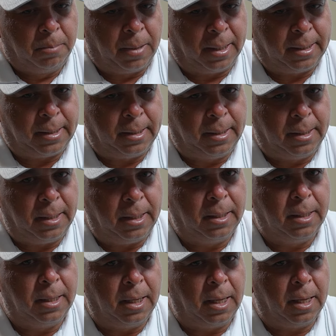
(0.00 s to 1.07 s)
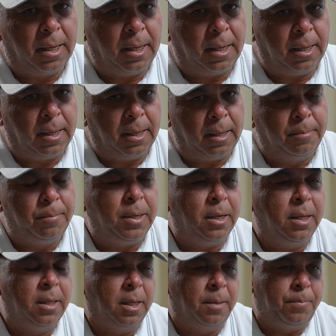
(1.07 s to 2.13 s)
but in
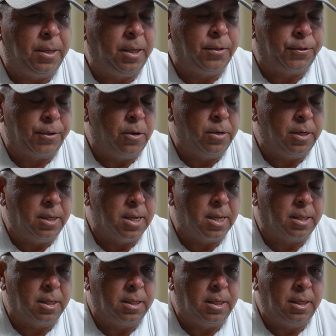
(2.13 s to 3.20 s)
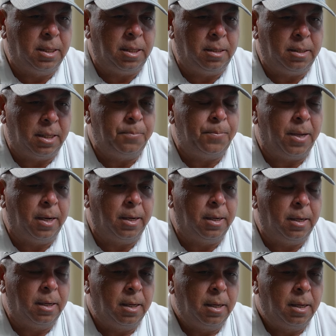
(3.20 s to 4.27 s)
the being thrown in at the deep
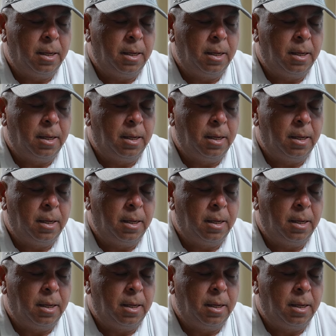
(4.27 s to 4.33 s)
end,